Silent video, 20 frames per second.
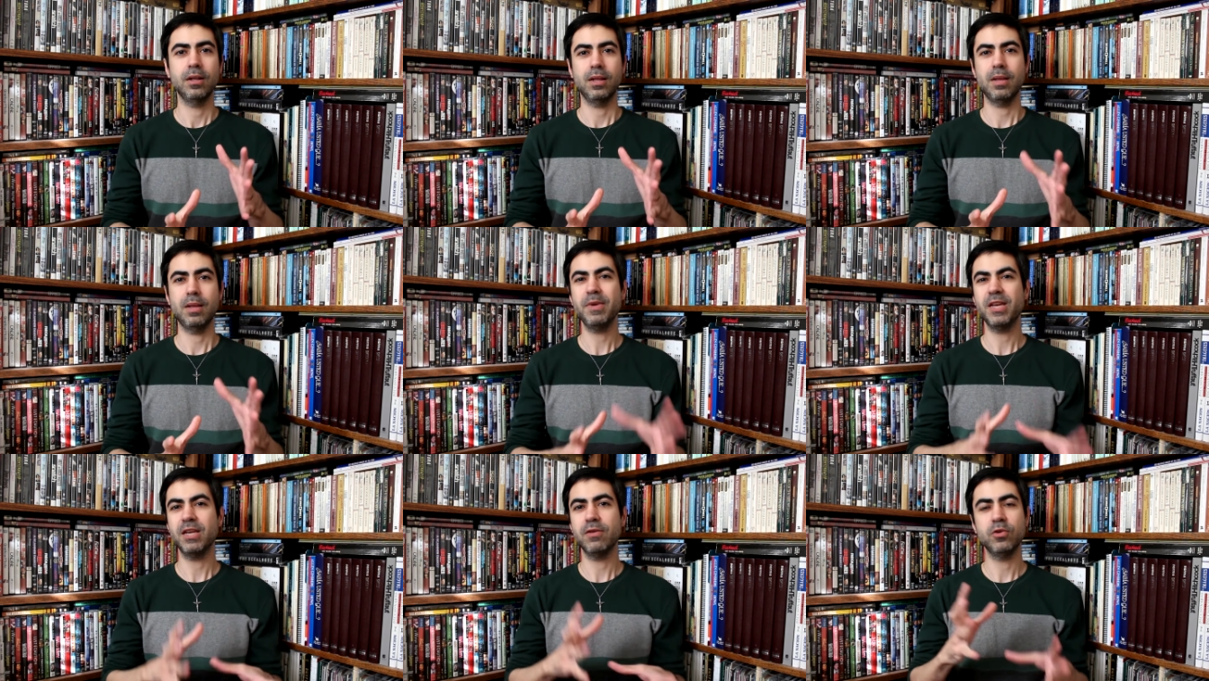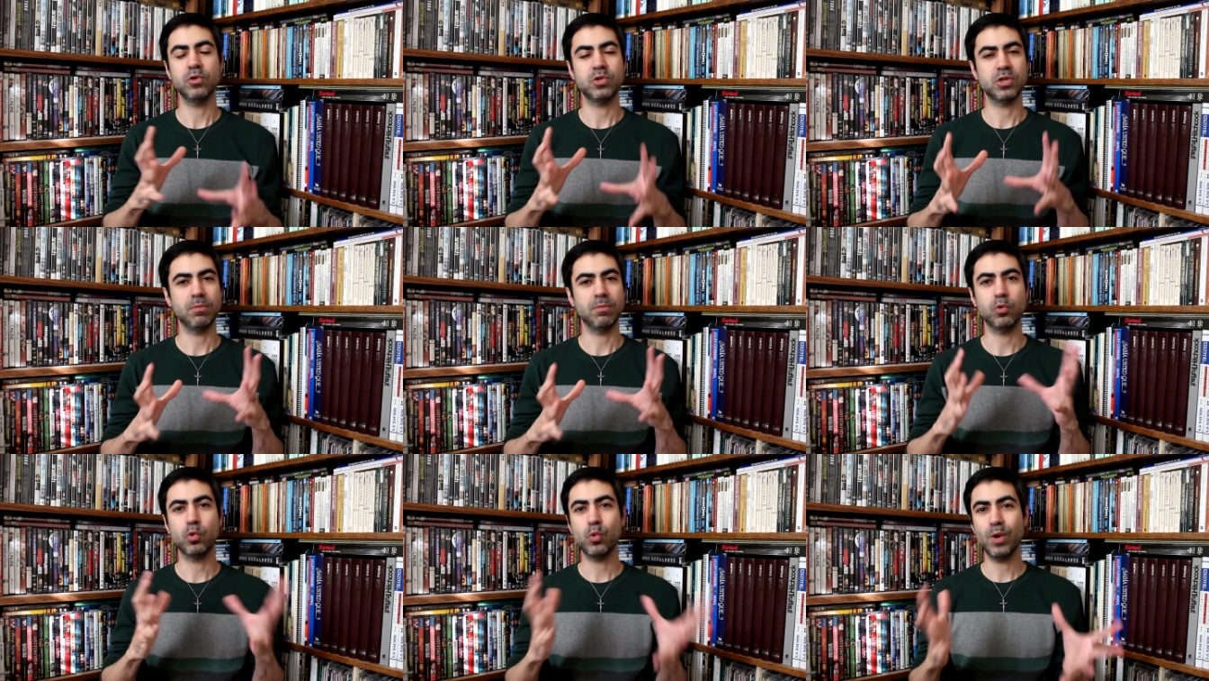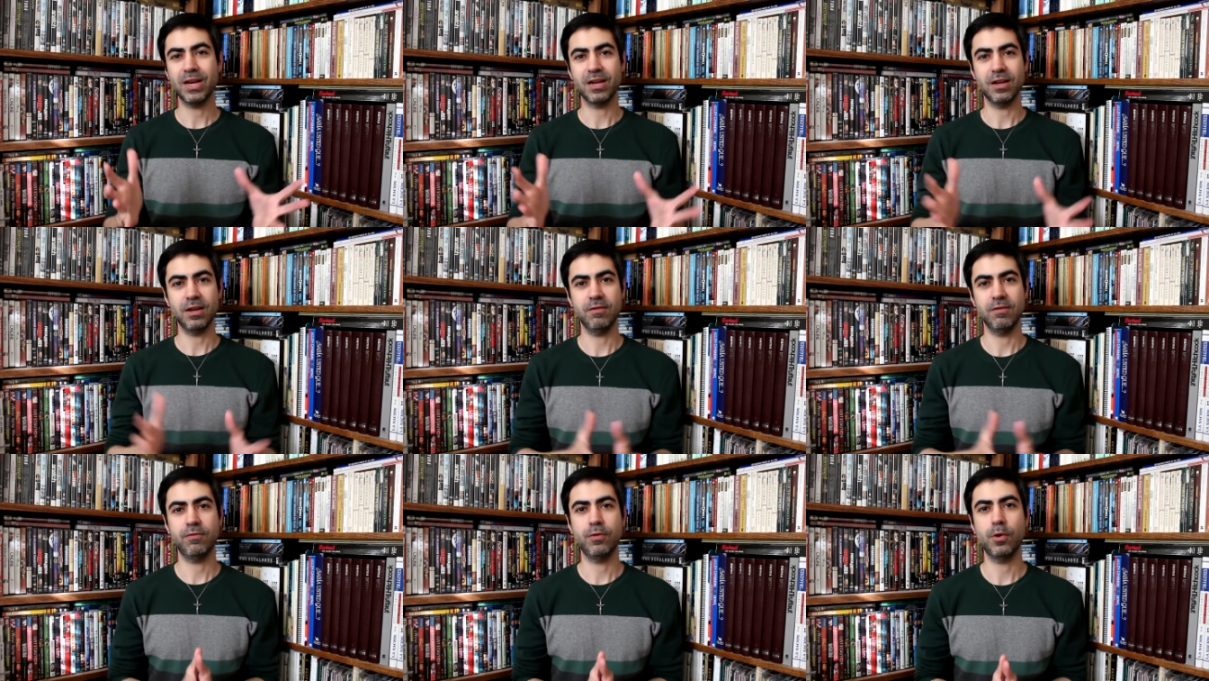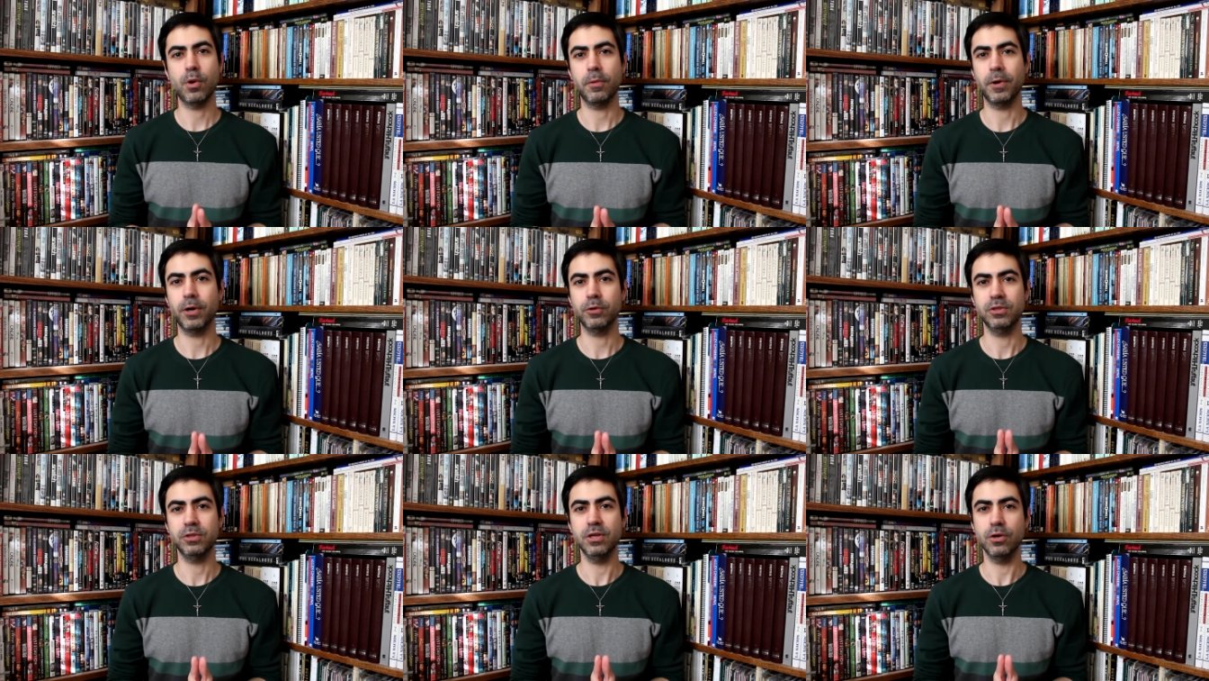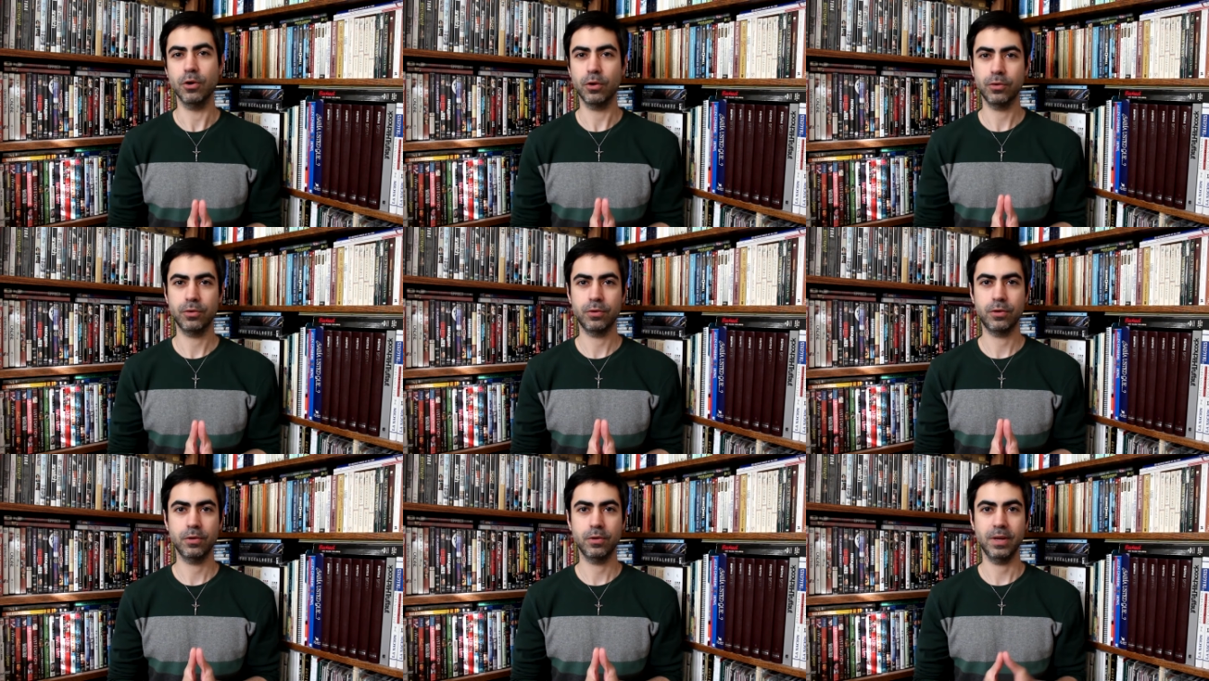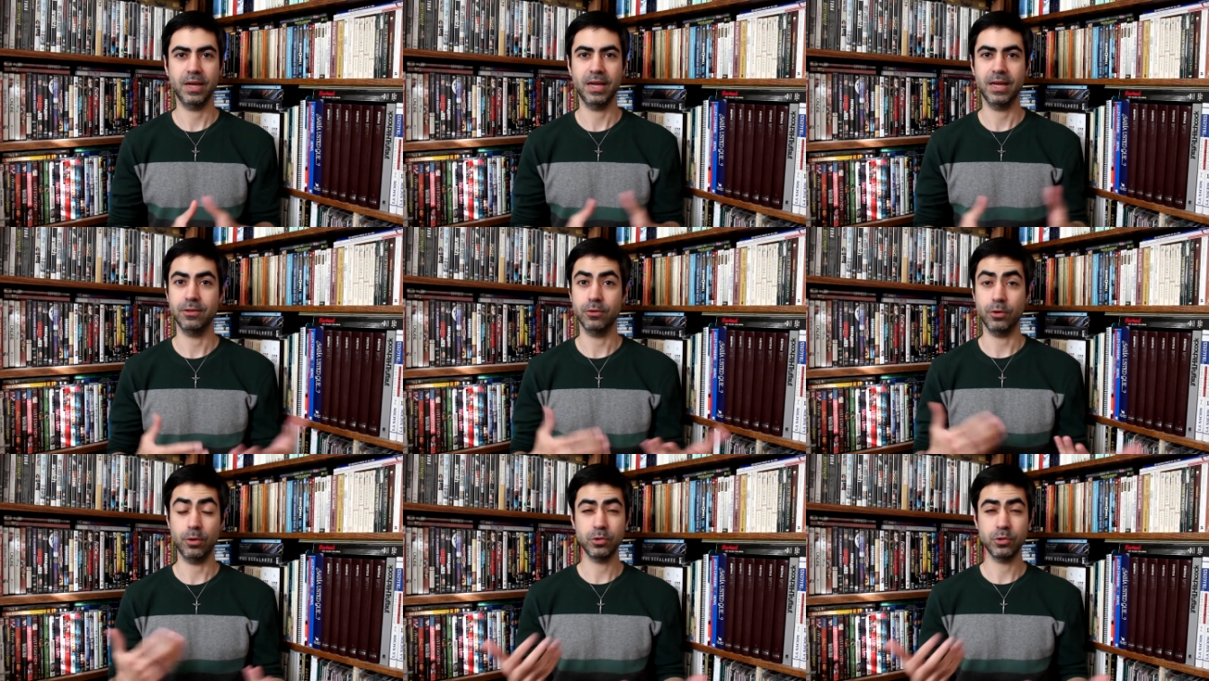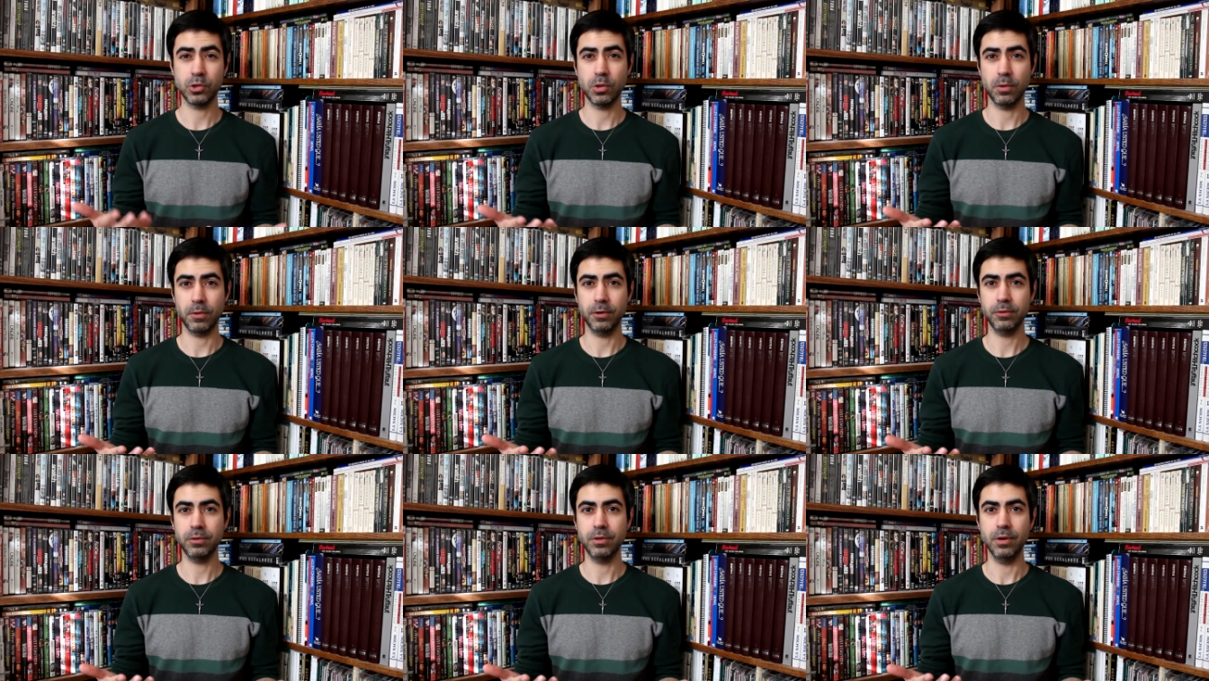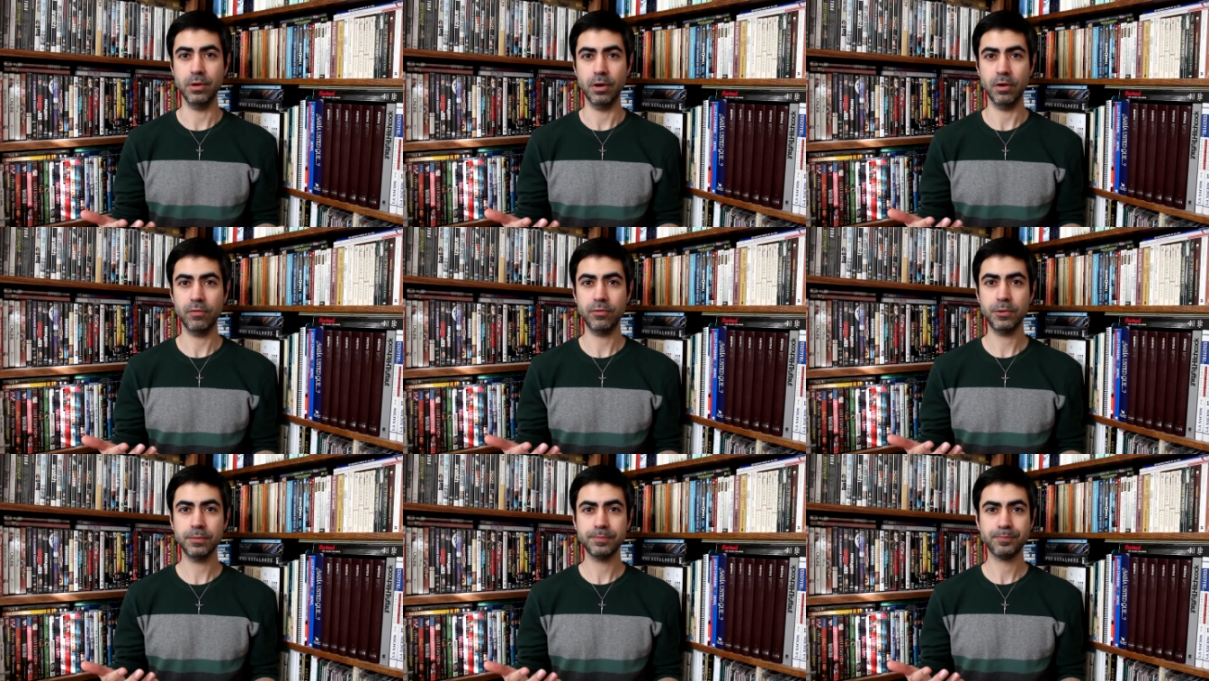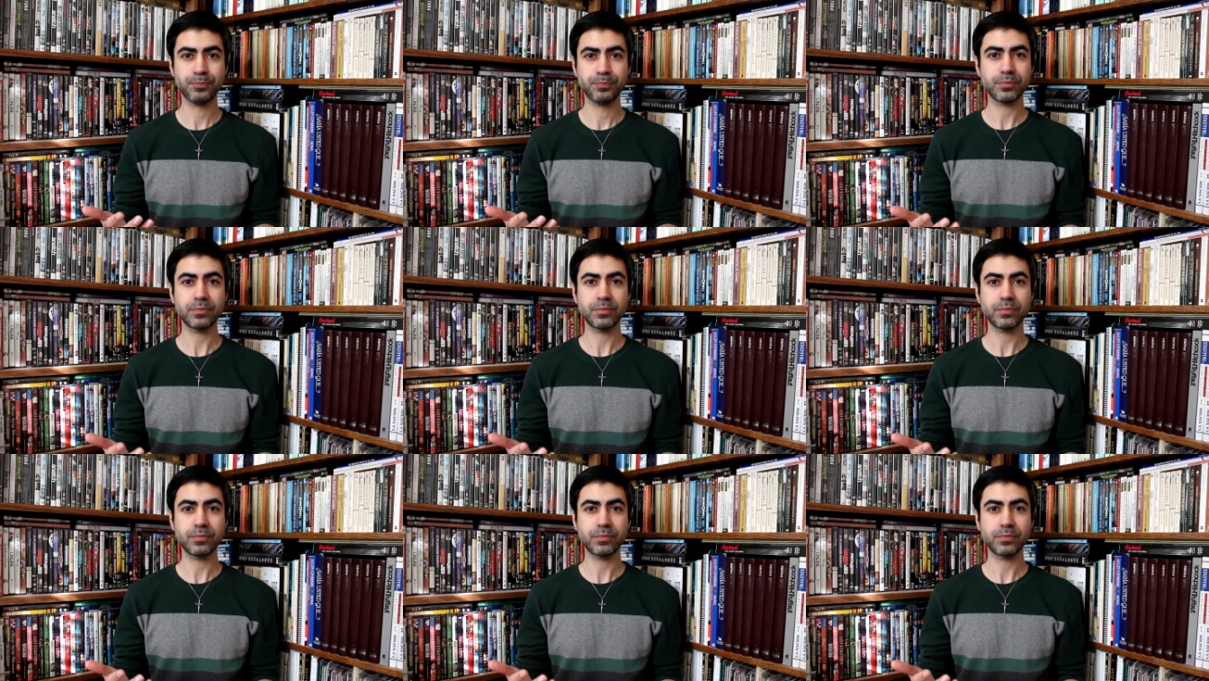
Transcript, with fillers: Let me give you some quick info about the author and also about the novel.